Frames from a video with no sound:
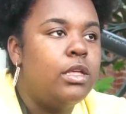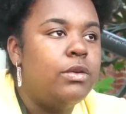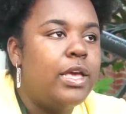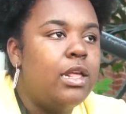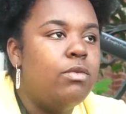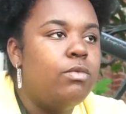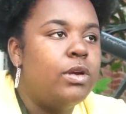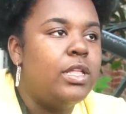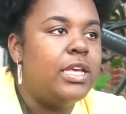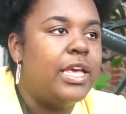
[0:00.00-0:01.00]
You can't
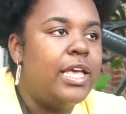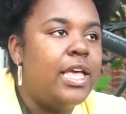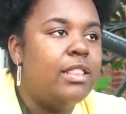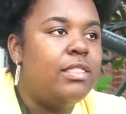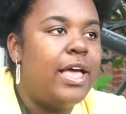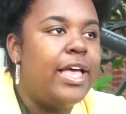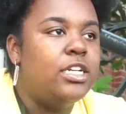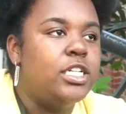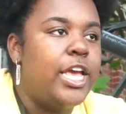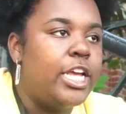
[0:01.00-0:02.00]
really get that
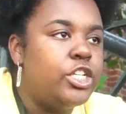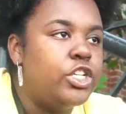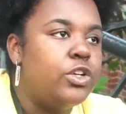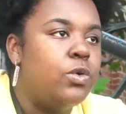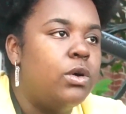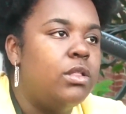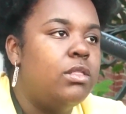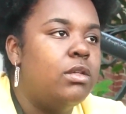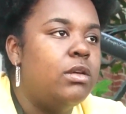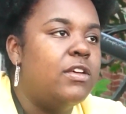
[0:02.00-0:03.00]
education or
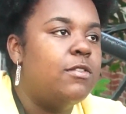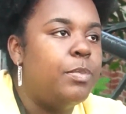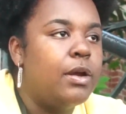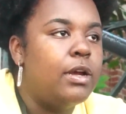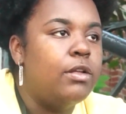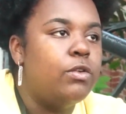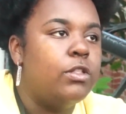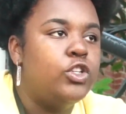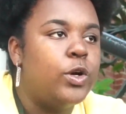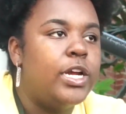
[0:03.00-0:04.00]
the experience or
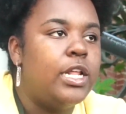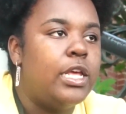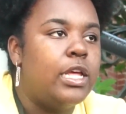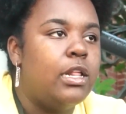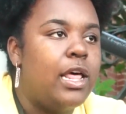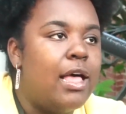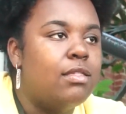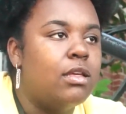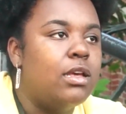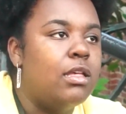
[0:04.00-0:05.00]
the training in
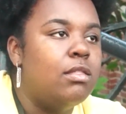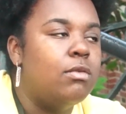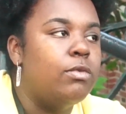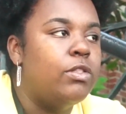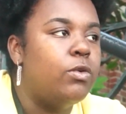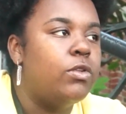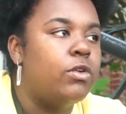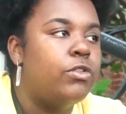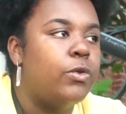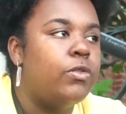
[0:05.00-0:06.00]
Alaska because the resources
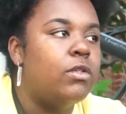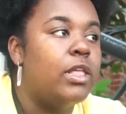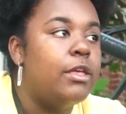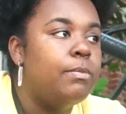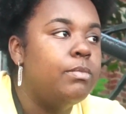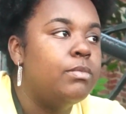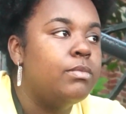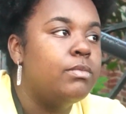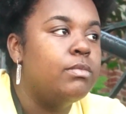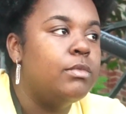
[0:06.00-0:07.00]
are so slim
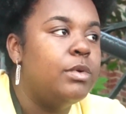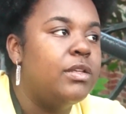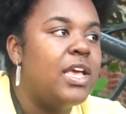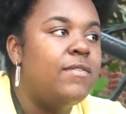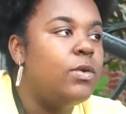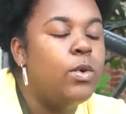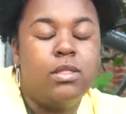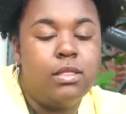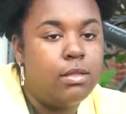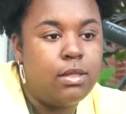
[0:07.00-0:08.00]
because
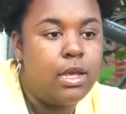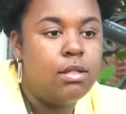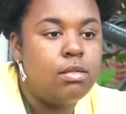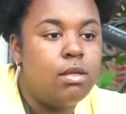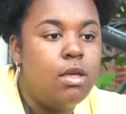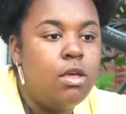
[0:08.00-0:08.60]
everyone's in the States.